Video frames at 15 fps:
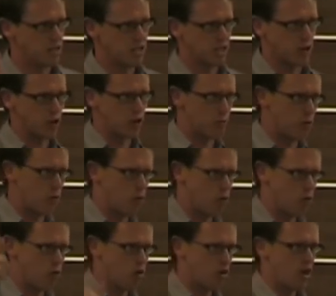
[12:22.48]
stick it on a
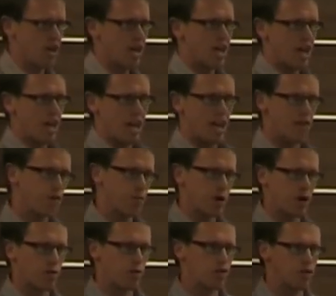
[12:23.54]
board.
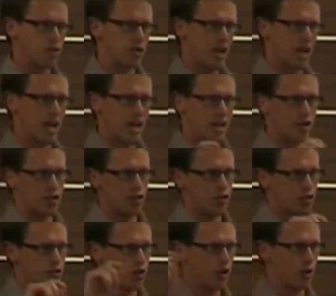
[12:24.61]
Everybody would do that, and then you
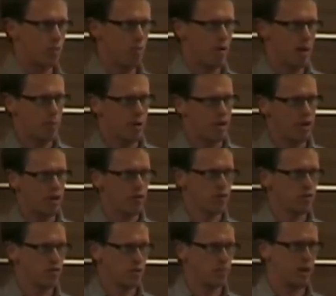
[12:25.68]
start mapping
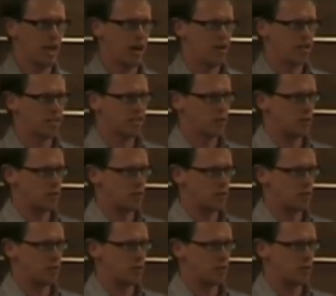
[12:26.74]
similarities